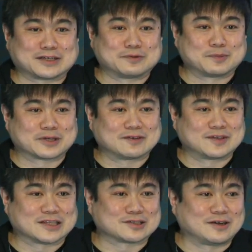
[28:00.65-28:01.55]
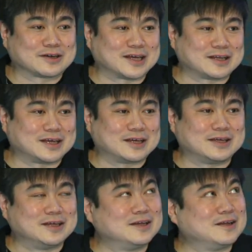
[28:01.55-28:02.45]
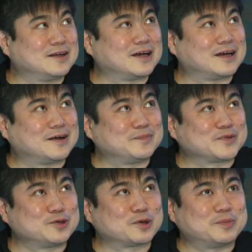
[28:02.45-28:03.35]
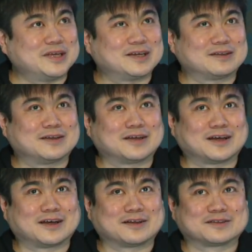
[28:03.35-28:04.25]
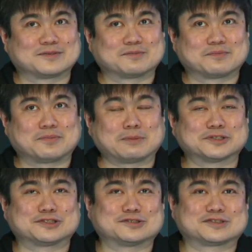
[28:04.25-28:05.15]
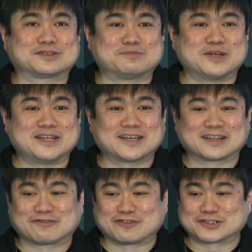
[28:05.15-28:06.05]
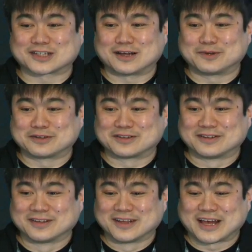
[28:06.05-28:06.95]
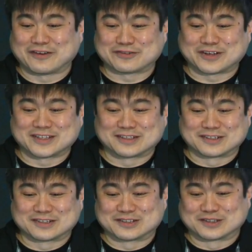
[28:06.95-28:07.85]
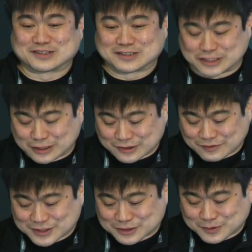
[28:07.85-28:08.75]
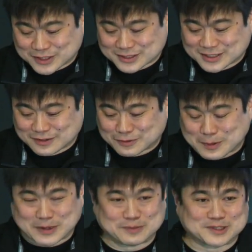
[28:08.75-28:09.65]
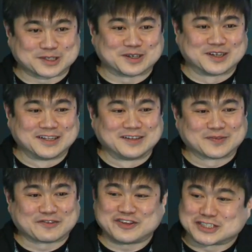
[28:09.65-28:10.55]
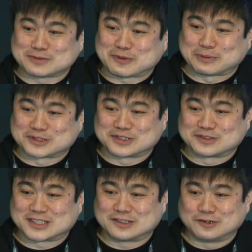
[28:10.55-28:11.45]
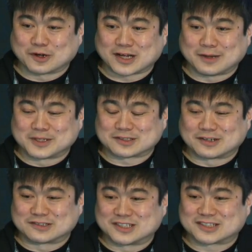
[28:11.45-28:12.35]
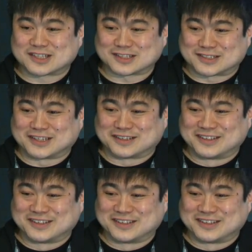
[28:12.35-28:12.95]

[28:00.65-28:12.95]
I remember giving a talk at a um, European uh, publishers meeting, and the first comment after I shared the vision was from a publisher, Finnish publisher, who said, Your comments are disgusting.